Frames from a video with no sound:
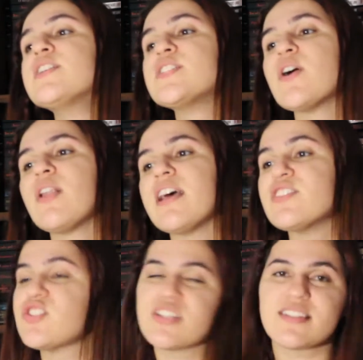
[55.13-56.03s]
So
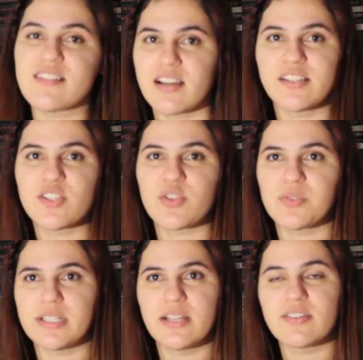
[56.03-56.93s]
let's just start the show
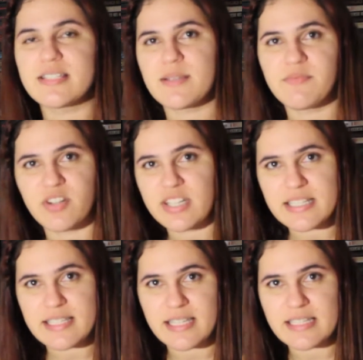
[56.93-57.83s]
right now because I'm very
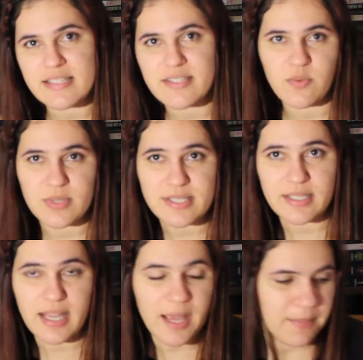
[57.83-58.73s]
excited to see what's
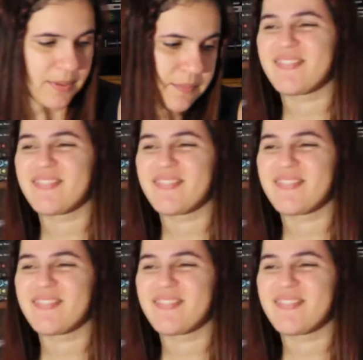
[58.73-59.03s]
going to happen.